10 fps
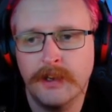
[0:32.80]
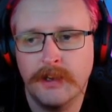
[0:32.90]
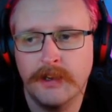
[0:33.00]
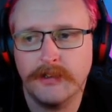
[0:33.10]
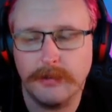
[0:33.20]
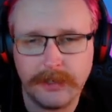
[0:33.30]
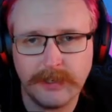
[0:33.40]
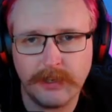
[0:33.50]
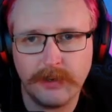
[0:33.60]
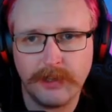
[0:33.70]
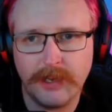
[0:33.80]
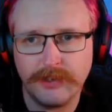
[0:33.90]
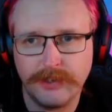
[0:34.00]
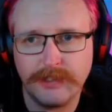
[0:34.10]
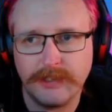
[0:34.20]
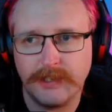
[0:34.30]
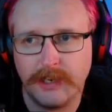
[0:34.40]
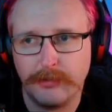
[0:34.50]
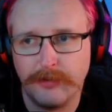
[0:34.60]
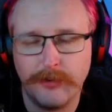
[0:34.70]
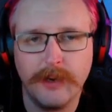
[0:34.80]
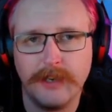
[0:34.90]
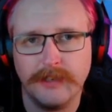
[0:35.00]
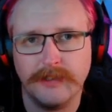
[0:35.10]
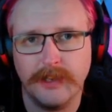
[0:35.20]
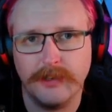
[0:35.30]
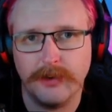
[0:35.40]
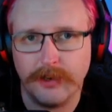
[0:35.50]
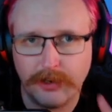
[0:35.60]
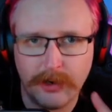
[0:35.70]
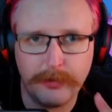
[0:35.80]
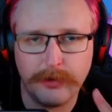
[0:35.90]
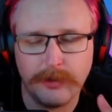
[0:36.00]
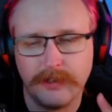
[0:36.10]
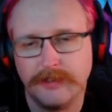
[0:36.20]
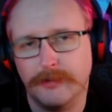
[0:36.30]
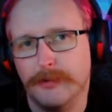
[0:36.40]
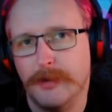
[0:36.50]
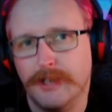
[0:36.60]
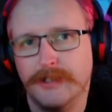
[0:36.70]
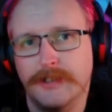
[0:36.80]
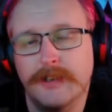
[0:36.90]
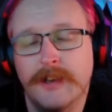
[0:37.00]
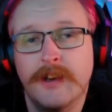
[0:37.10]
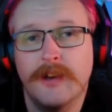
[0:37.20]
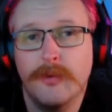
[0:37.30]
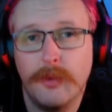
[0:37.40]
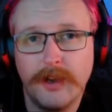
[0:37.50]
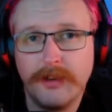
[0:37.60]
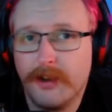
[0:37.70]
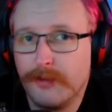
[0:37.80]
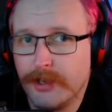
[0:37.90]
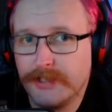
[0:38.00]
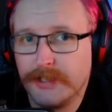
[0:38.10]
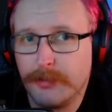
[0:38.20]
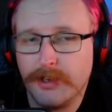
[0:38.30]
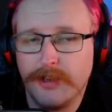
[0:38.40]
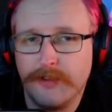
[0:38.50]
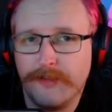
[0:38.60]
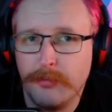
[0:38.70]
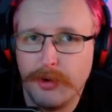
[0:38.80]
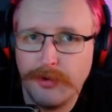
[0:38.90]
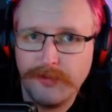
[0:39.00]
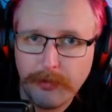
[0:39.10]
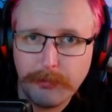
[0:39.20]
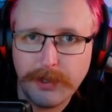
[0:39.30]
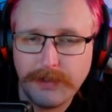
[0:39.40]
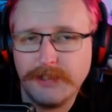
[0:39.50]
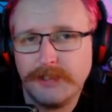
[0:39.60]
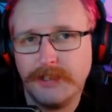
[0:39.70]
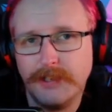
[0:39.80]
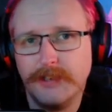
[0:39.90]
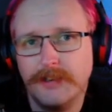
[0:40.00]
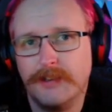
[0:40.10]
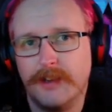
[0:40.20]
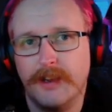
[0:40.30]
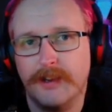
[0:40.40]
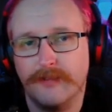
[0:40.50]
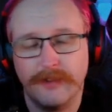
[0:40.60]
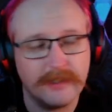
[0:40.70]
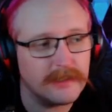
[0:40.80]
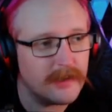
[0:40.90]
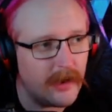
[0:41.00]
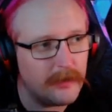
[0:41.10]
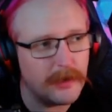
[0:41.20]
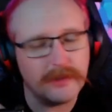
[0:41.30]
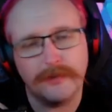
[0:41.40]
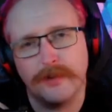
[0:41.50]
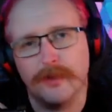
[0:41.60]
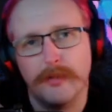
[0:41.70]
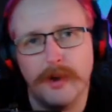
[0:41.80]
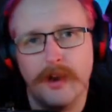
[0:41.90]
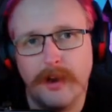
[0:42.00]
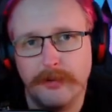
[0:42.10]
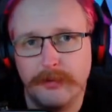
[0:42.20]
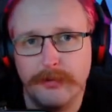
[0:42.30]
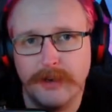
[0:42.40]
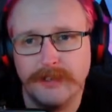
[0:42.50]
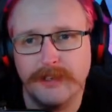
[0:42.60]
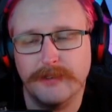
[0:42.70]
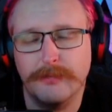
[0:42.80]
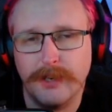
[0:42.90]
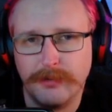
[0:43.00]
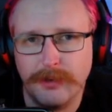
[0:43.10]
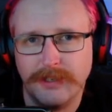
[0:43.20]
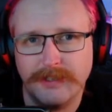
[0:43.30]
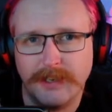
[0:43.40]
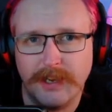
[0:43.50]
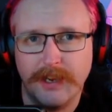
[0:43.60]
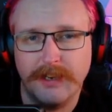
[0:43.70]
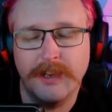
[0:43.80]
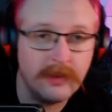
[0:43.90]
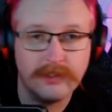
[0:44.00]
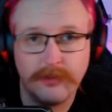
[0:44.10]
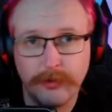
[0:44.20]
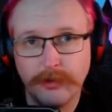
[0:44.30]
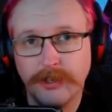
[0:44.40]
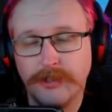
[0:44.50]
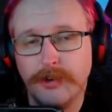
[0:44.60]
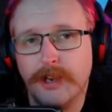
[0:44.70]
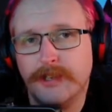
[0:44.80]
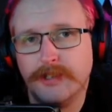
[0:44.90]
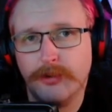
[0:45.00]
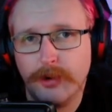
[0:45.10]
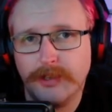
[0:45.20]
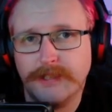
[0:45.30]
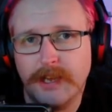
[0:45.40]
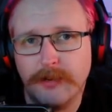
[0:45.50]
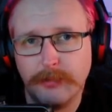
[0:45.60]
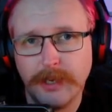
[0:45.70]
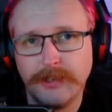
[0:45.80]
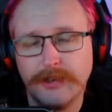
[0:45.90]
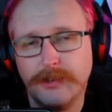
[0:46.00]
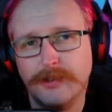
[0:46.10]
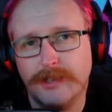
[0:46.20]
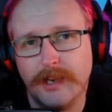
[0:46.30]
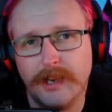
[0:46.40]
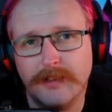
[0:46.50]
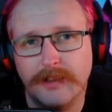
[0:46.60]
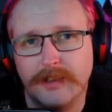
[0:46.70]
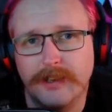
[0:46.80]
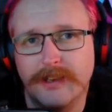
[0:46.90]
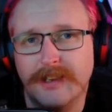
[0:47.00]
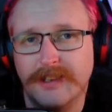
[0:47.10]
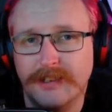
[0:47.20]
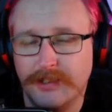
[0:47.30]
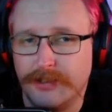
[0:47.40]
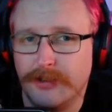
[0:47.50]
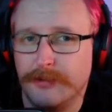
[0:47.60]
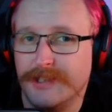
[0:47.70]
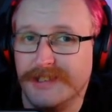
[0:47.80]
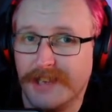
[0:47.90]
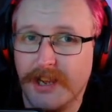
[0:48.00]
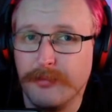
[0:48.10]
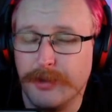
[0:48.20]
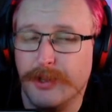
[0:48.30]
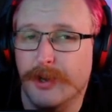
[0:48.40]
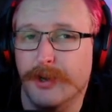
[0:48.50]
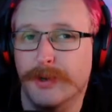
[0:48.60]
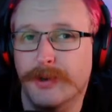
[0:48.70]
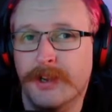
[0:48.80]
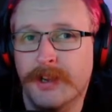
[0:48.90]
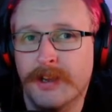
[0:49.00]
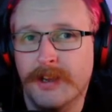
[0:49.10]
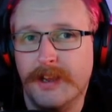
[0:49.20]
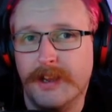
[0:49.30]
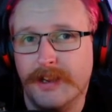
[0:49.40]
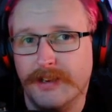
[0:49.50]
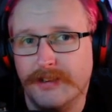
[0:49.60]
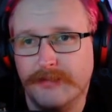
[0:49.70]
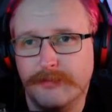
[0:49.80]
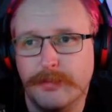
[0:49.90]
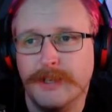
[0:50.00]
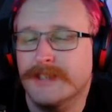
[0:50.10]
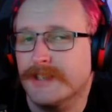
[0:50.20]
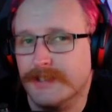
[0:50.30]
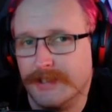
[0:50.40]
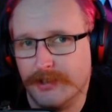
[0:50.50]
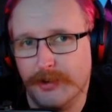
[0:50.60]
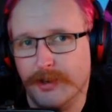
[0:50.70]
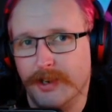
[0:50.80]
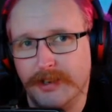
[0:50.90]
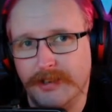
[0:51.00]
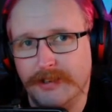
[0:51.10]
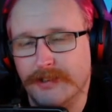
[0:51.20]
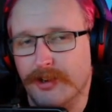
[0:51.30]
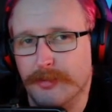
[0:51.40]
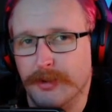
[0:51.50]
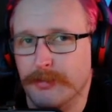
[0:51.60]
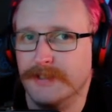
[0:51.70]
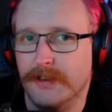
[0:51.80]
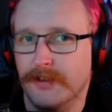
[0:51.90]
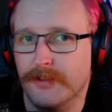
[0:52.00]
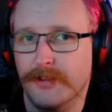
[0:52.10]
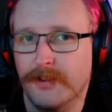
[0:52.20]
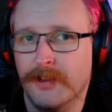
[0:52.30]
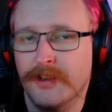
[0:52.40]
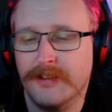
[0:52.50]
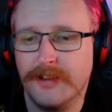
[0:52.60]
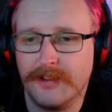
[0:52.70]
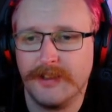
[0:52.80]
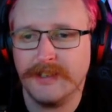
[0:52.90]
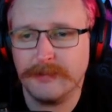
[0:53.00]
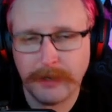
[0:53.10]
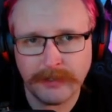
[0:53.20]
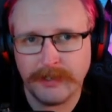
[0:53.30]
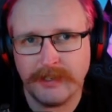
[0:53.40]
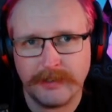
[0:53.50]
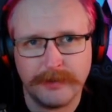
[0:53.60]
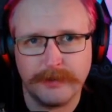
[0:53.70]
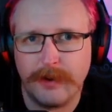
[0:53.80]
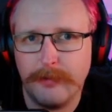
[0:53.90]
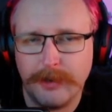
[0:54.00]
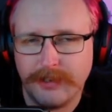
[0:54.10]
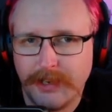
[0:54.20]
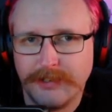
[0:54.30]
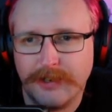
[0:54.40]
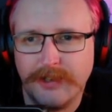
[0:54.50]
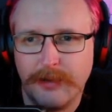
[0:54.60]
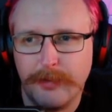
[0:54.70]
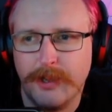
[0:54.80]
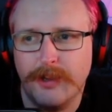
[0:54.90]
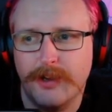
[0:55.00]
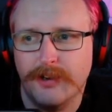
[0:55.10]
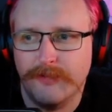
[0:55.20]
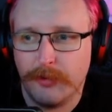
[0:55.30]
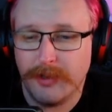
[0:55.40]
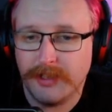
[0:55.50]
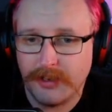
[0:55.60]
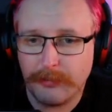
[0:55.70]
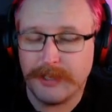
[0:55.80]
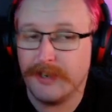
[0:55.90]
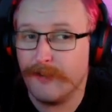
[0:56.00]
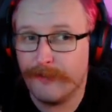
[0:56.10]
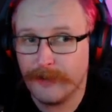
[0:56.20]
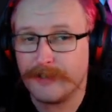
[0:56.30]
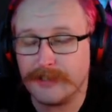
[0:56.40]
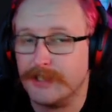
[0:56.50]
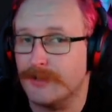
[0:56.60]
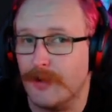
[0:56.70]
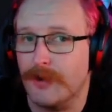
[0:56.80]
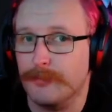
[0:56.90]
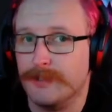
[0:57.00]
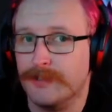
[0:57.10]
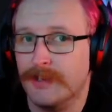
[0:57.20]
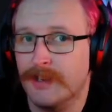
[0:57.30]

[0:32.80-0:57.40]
So we're going to take a look at that in just a second. Before I get into that though, I got a couple of quick things I want to mention. One, I'm raising money for Movember this year, and for this entire month of November, I'm going to be raising as much money as I can. So if you want to donate towards that, make sure you check out the link in the description down below, and please consider donating to Helping Men's Health. The other thing is, make sure you hit that subscribe button and turn that bell on for when the update officially drops,